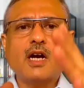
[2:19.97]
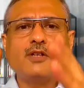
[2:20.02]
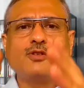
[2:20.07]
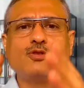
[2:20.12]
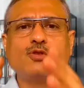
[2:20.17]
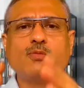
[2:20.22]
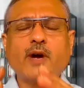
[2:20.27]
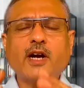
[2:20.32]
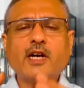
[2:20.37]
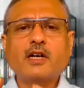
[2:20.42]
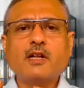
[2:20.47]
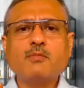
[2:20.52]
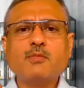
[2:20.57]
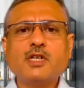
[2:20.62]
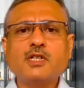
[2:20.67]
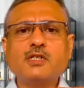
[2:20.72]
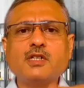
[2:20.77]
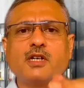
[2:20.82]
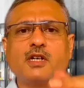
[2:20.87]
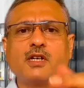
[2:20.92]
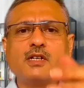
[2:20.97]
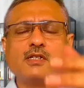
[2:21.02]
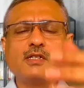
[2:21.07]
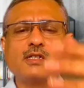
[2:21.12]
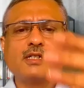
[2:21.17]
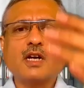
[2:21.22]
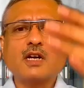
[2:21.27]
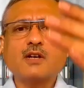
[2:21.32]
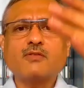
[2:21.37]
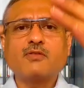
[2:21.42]
And you might immediately
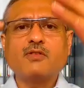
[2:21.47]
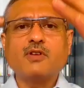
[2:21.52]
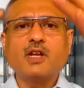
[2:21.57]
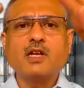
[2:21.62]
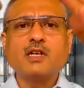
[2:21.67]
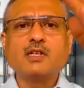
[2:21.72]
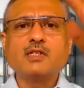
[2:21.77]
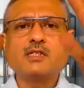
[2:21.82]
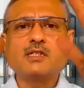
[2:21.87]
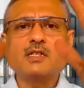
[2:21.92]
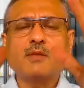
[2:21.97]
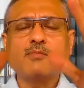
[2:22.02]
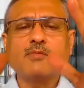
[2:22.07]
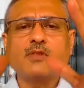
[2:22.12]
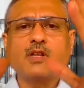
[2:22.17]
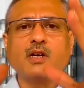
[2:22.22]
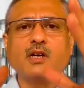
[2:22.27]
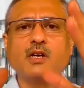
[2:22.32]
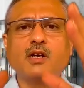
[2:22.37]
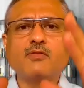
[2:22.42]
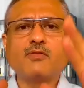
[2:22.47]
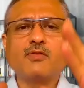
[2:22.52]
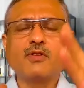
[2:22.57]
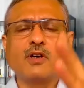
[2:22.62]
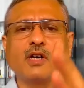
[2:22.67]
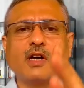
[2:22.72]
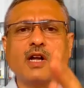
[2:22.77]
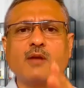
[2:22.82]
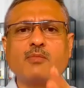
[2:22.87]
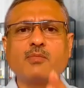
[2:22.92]
start feeling something
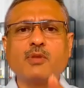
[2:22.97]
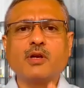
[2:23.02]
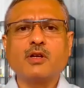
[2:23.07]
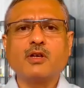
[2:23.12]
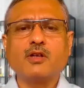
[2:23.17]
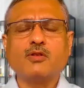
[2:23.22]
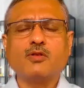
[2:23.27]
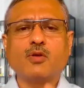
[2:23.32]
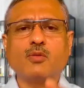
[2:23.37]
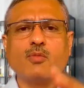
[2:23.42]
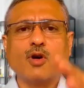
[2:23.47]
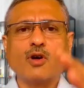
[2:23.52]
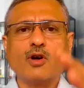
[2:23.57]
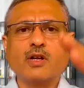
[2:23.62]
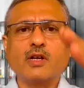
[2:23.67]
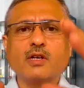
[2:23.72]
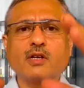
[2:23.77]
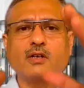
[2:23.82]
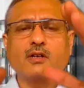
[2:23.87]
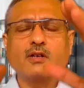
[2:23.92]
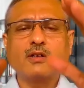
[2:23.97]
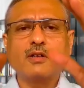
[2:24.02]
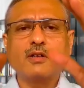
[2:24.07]
different happening in your body.